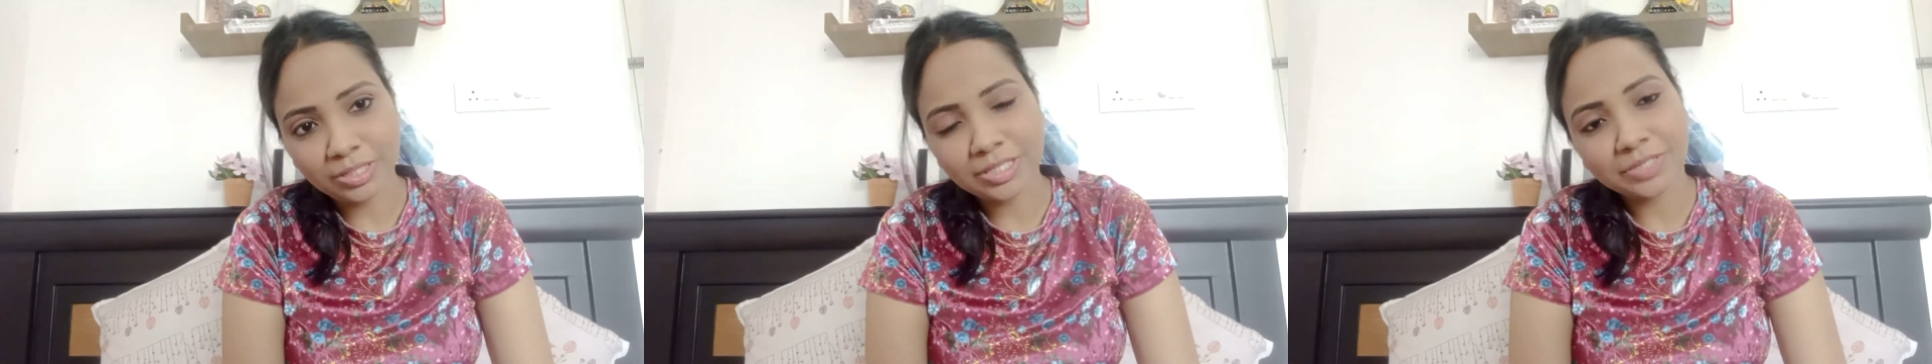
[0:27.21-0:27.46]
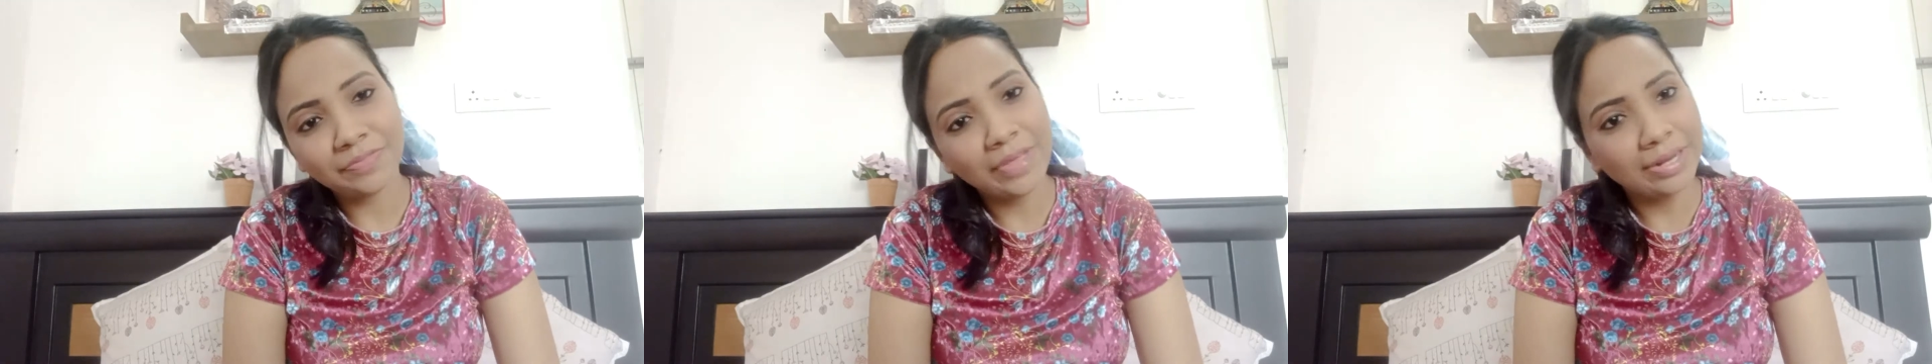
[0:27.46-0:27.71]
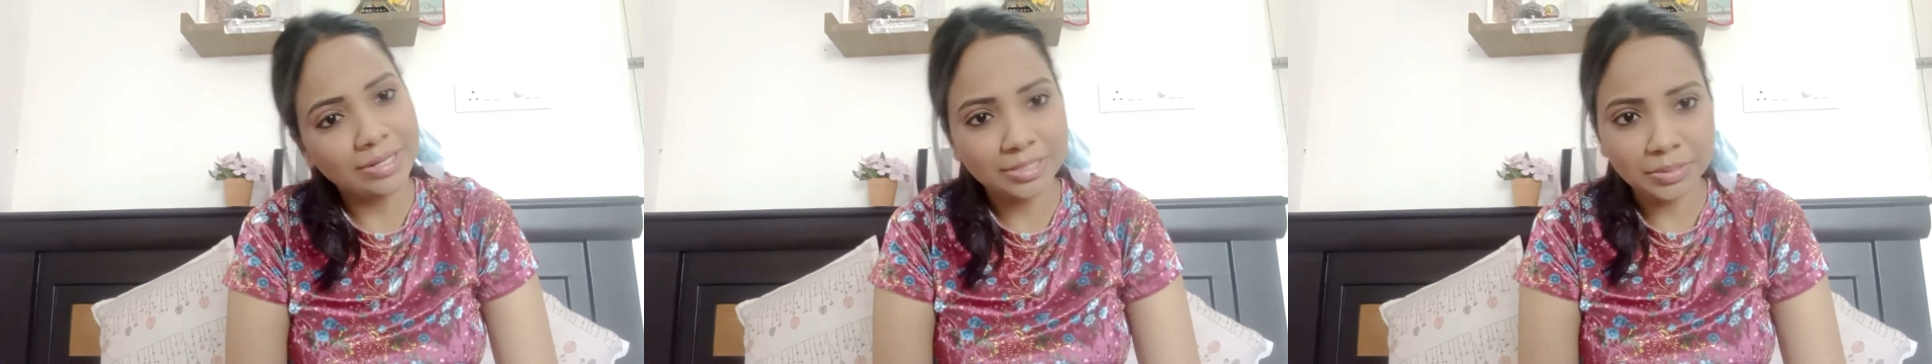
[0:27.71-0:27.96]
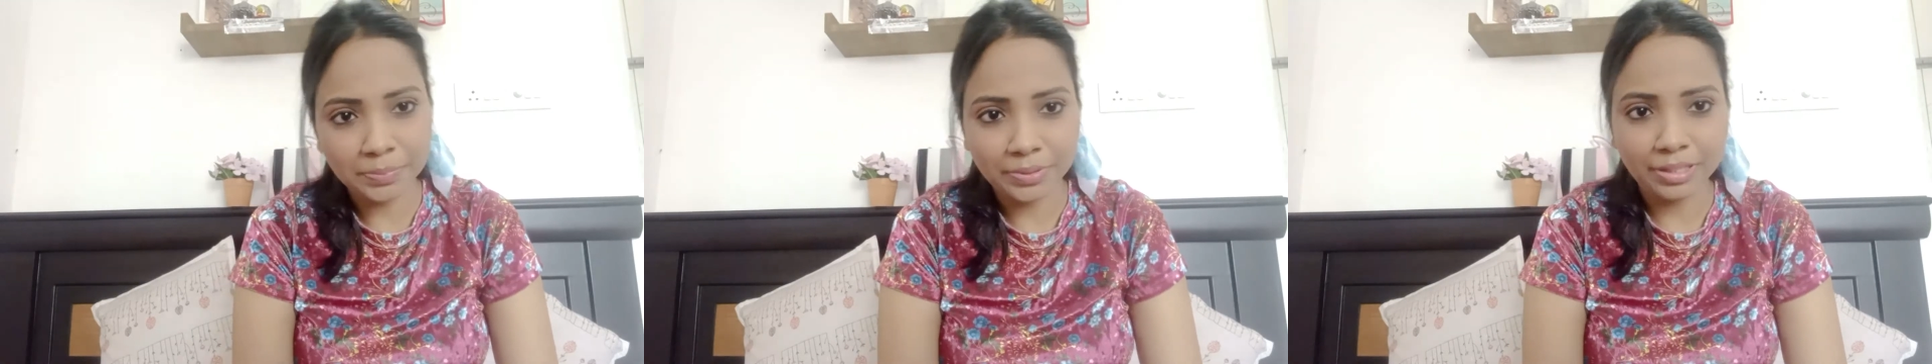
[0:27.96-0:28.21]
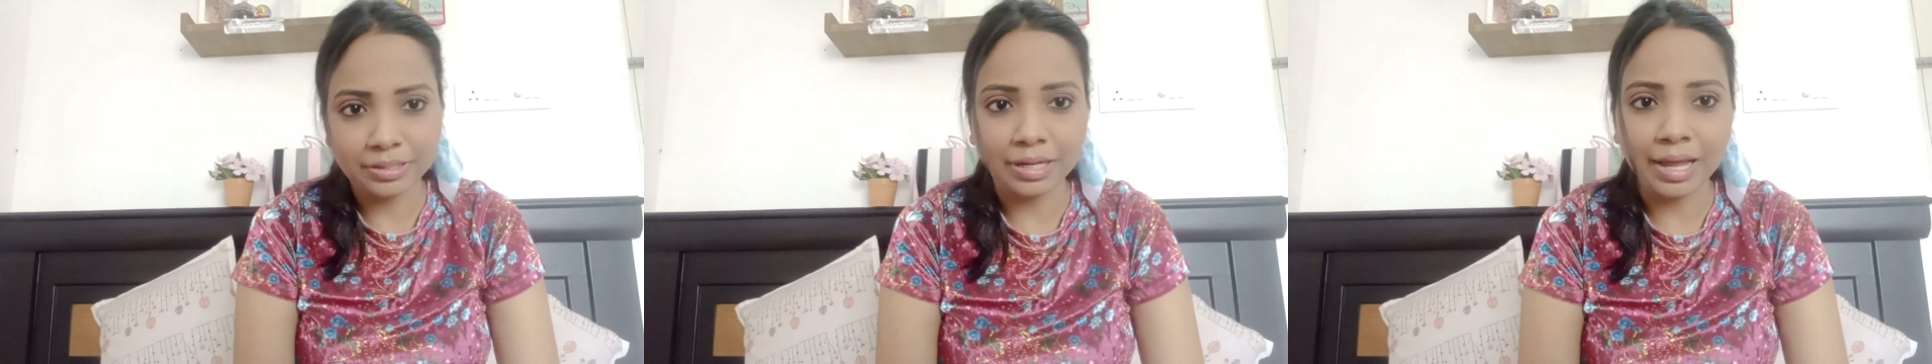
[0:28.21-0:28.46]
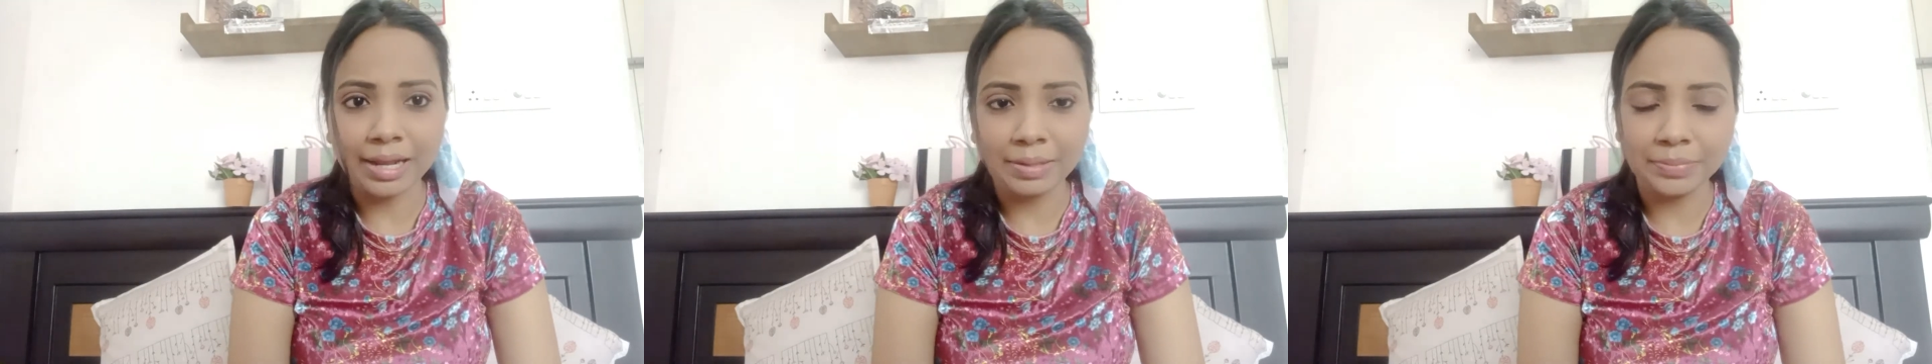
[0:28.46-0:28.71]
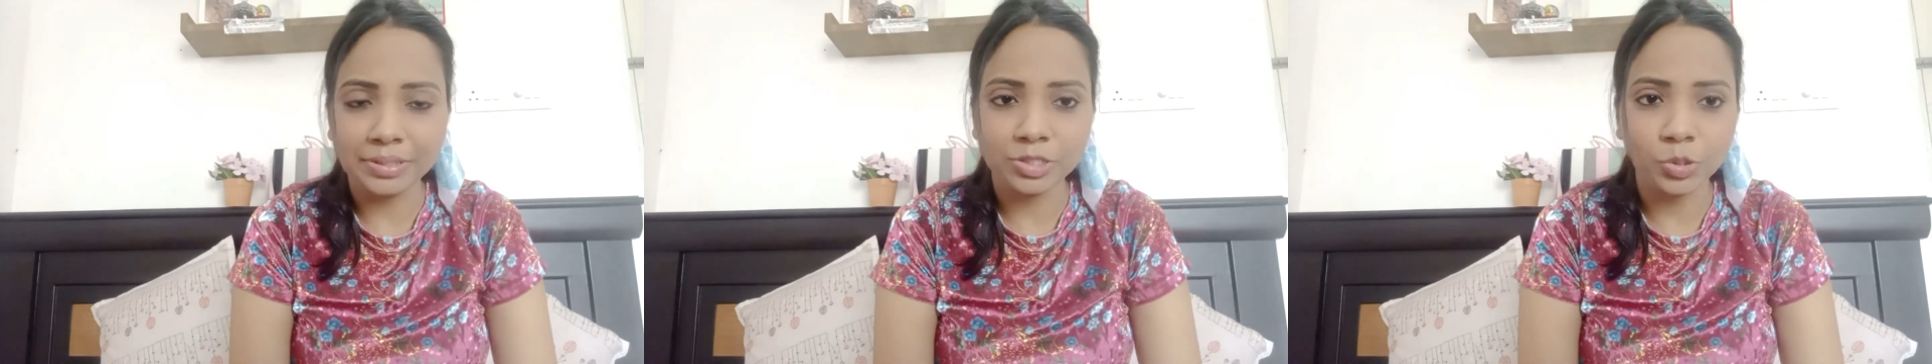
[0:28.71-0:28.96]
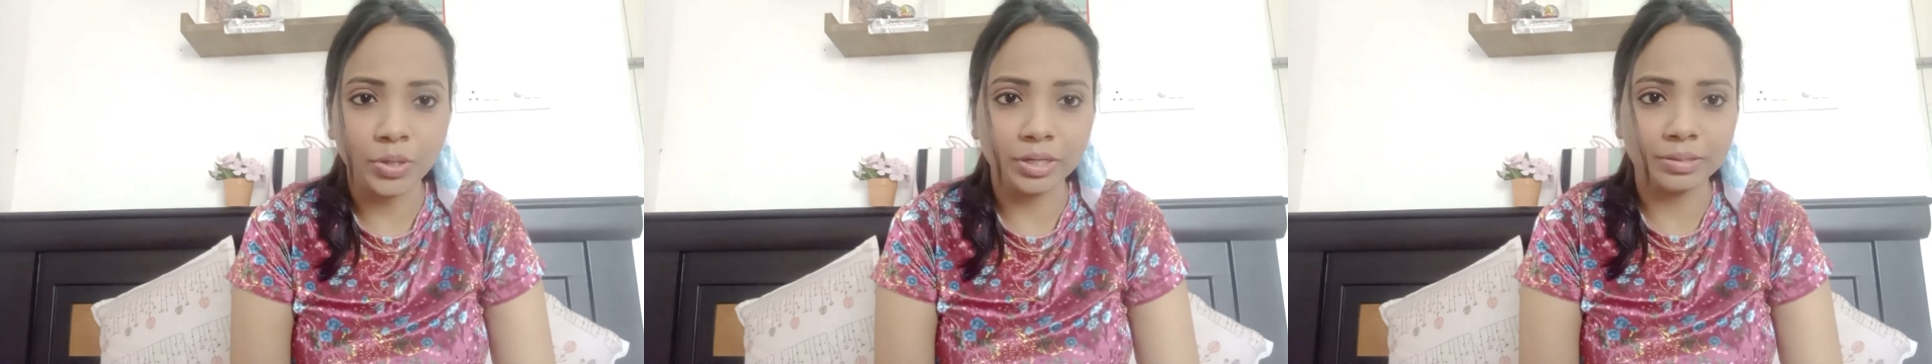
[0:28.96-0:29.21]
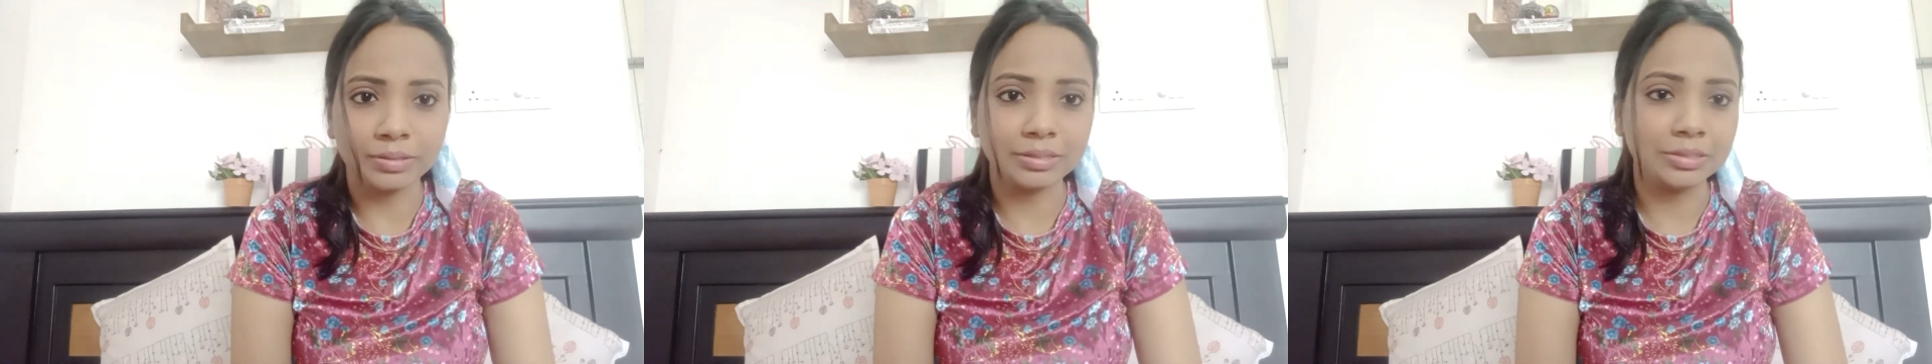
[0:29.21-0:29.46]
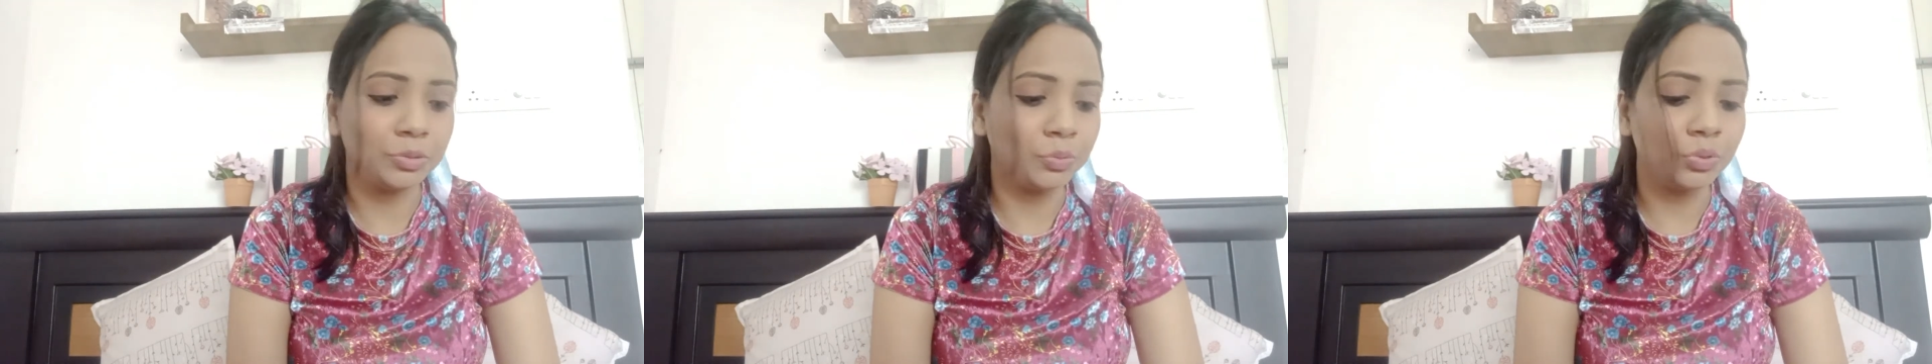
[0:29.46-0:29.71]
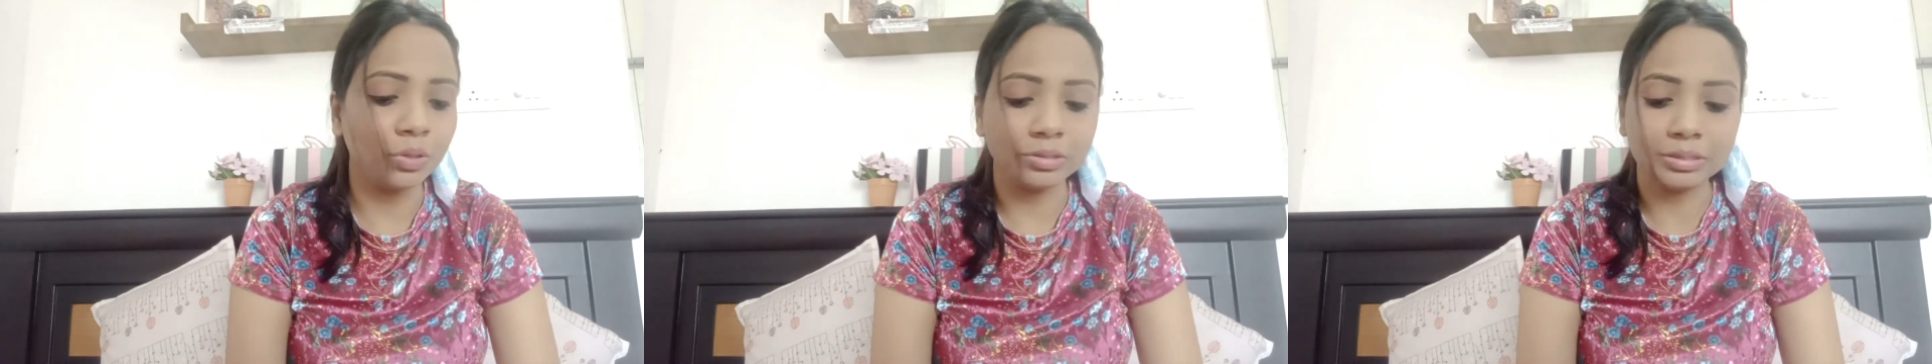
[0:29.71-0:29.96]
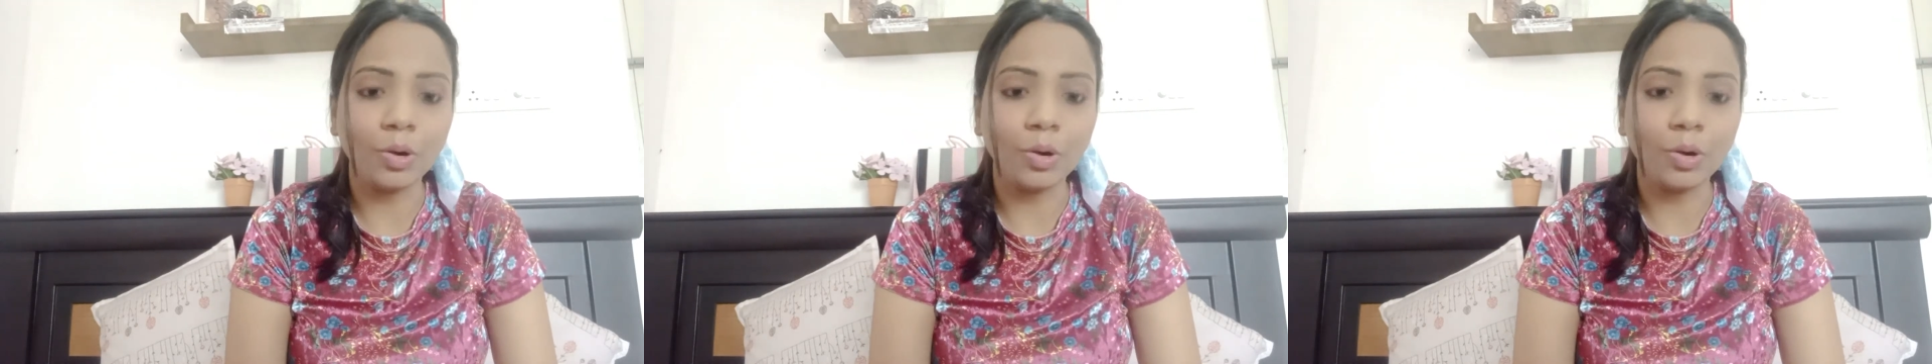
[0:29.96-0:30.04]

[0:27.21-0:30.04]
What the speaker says: It's very simple, and I'll be showing you